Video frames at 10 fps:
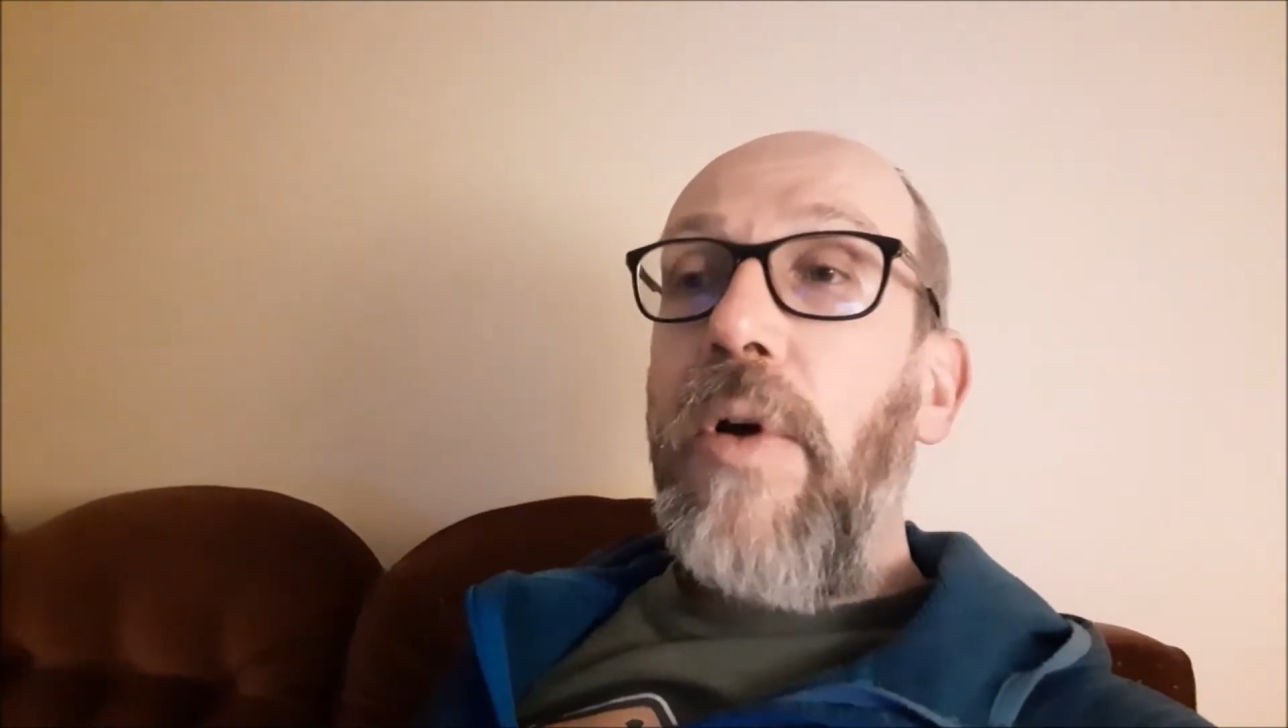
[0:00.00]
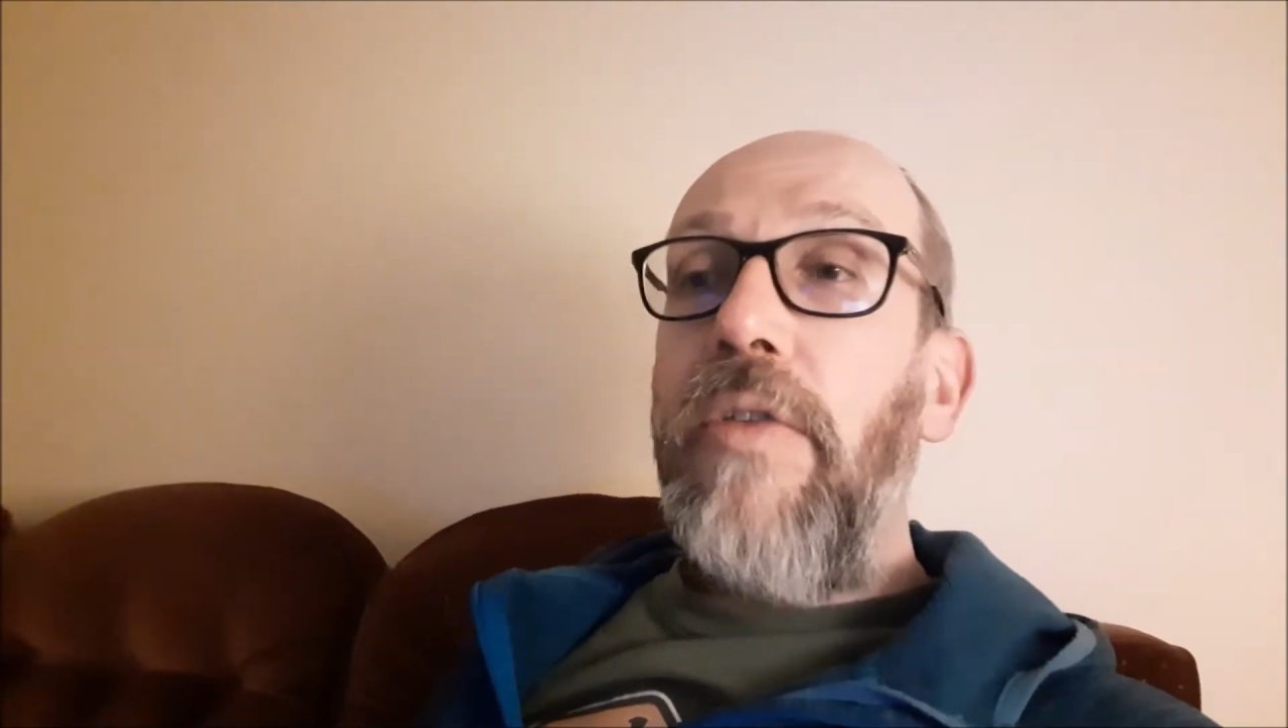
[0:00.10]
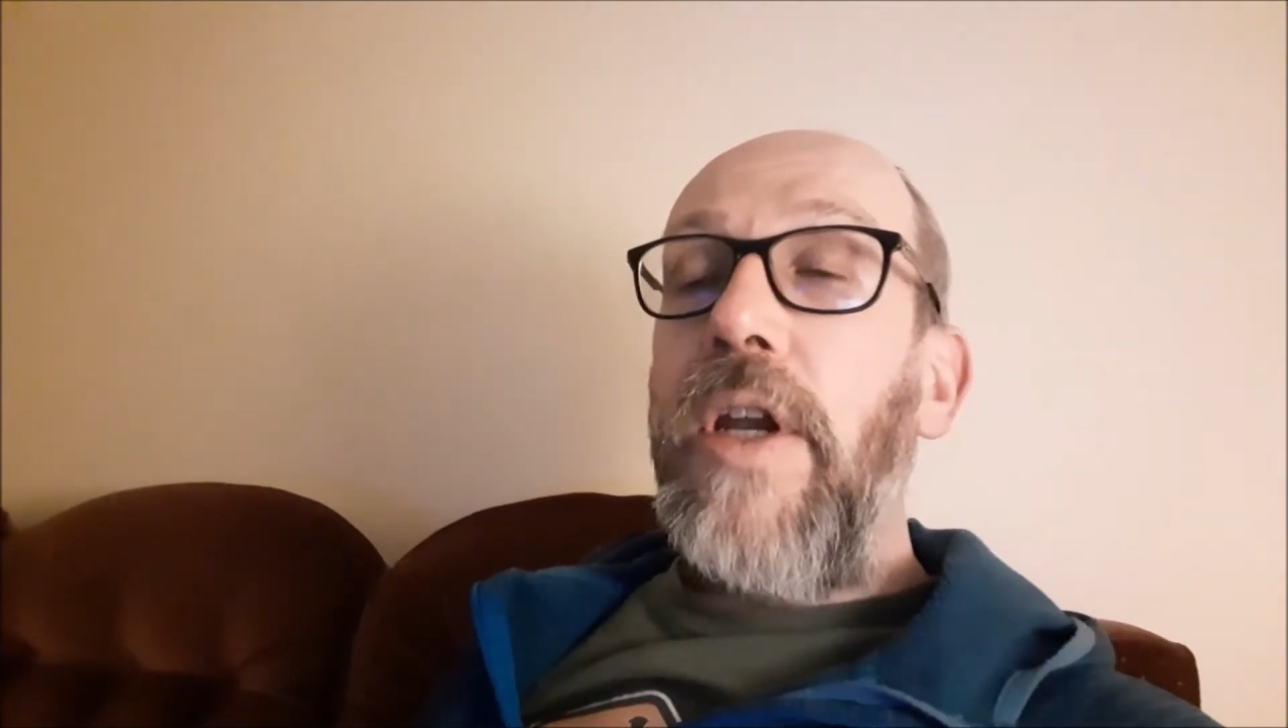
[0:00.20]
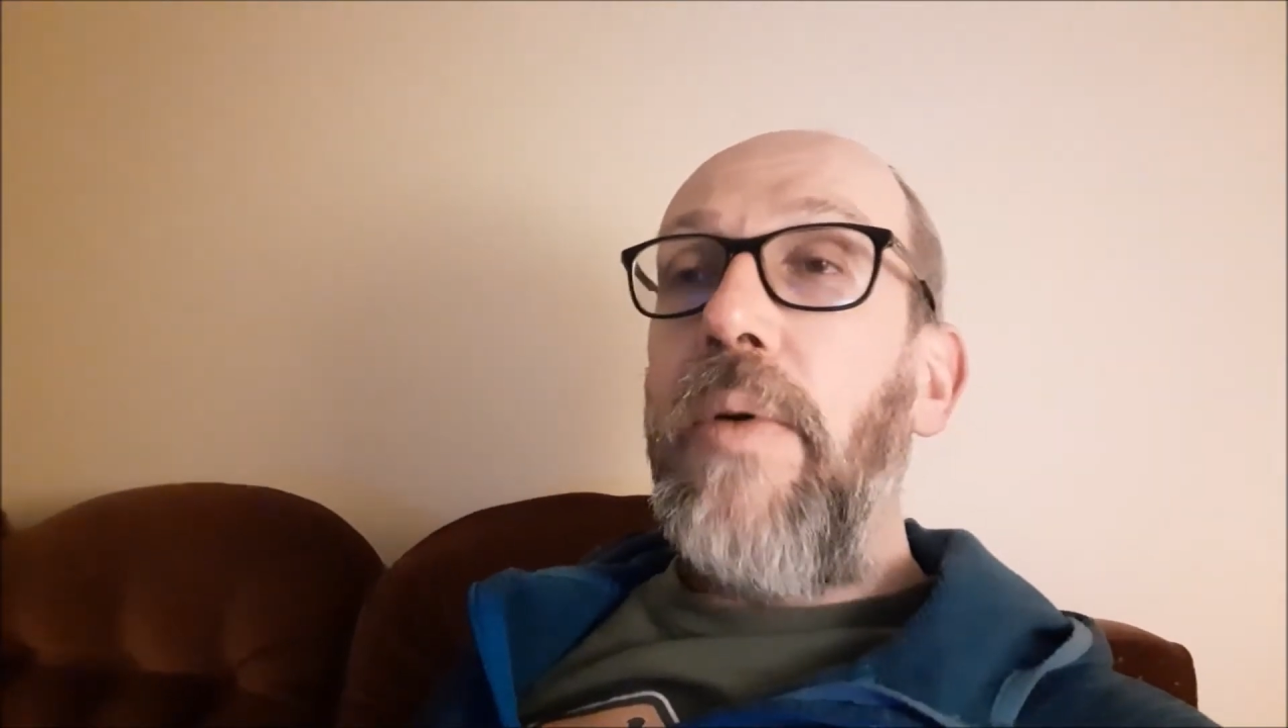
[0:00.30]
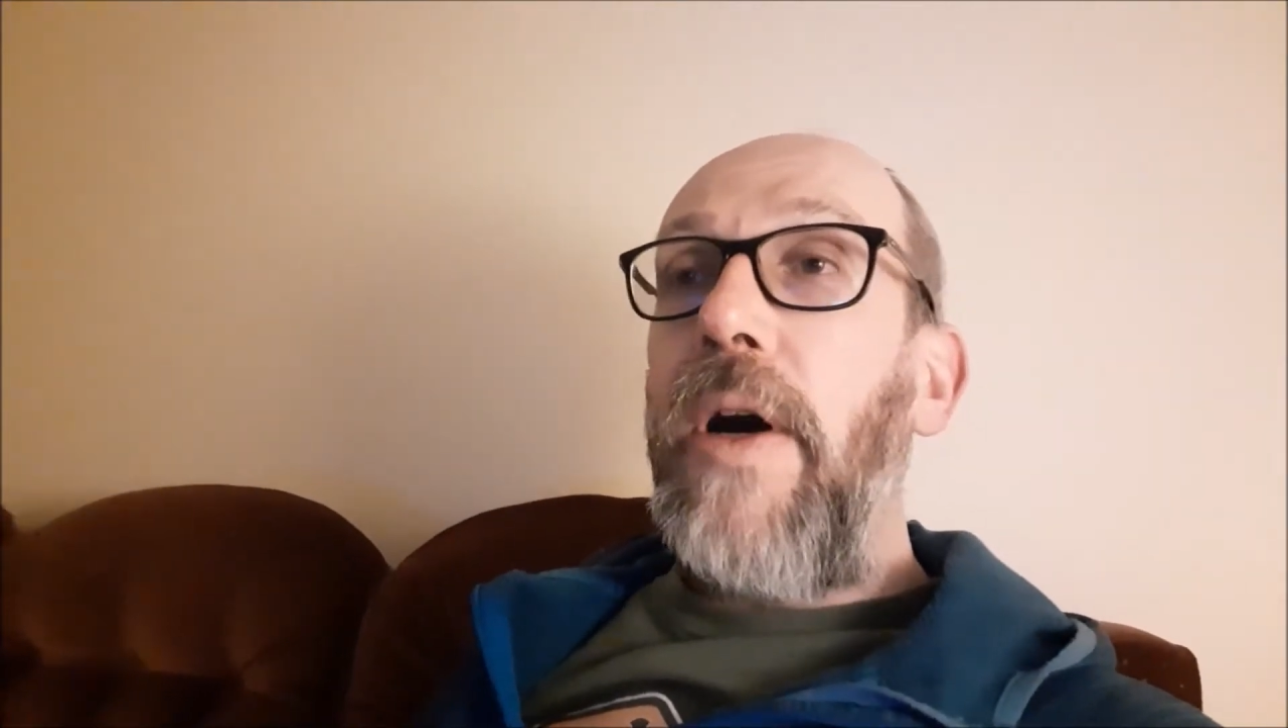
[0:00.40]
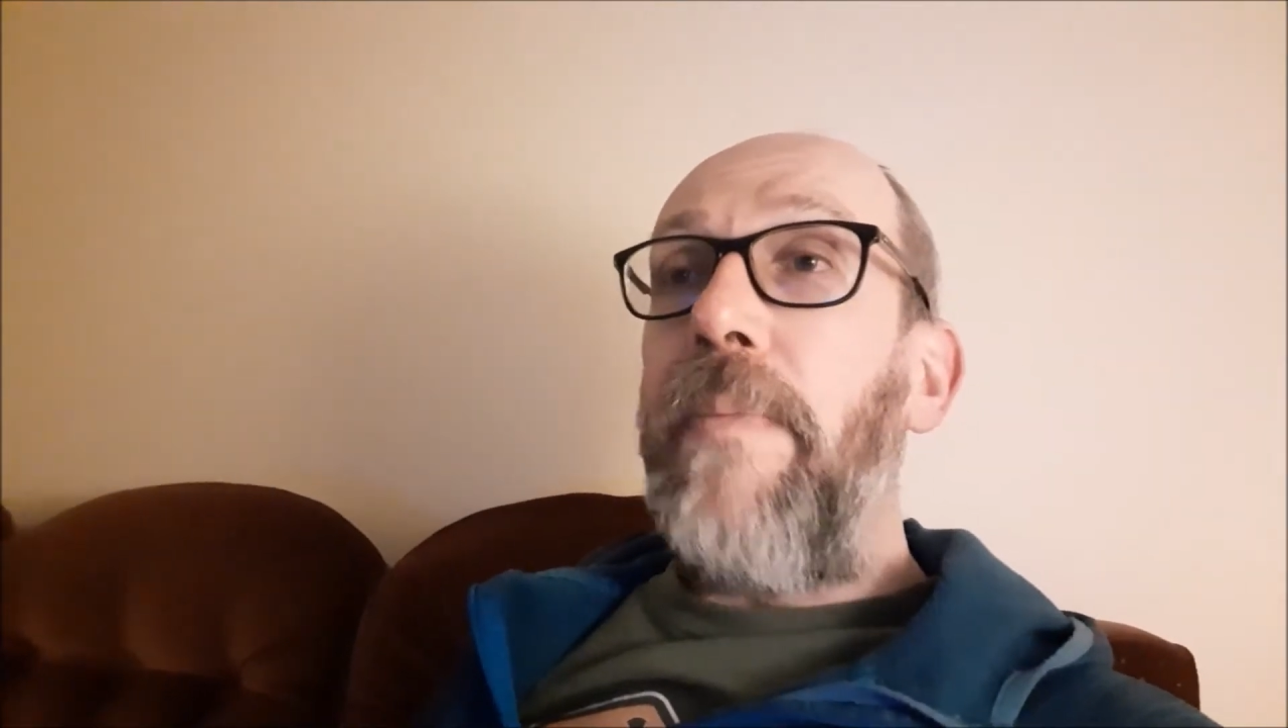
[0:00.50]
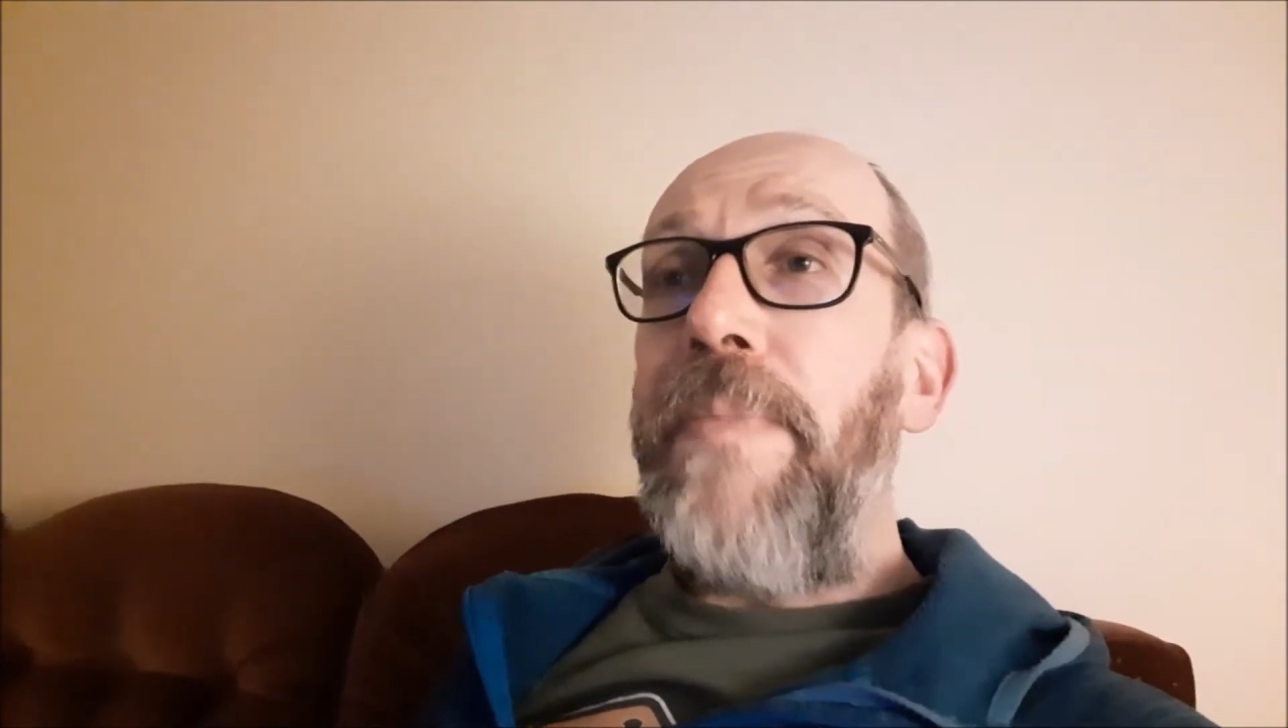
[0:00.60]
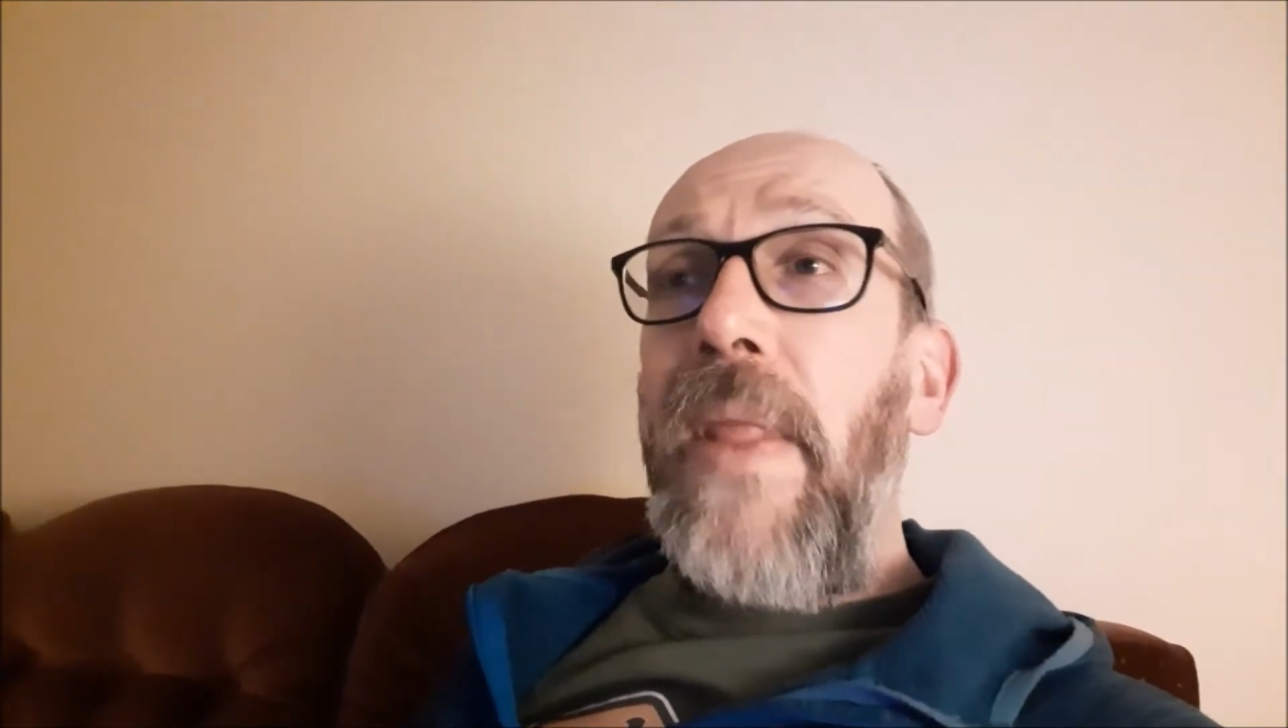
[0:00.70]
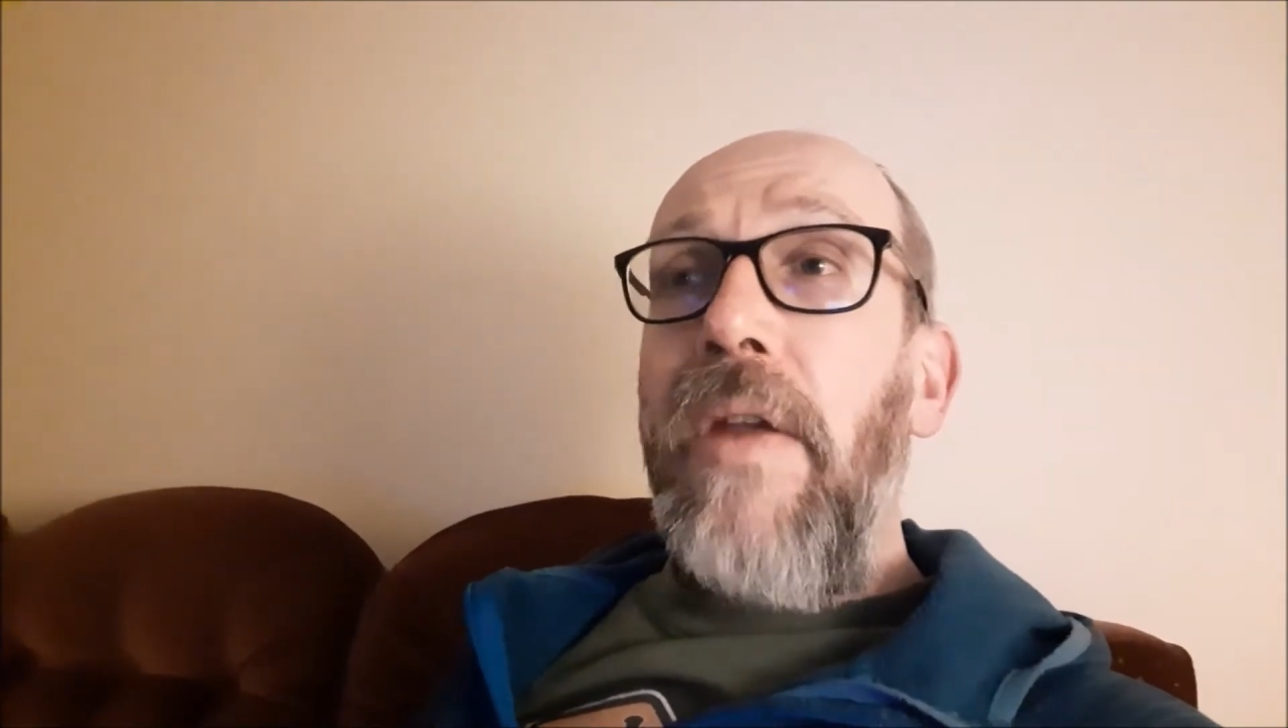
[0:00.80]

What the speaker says: worked really well.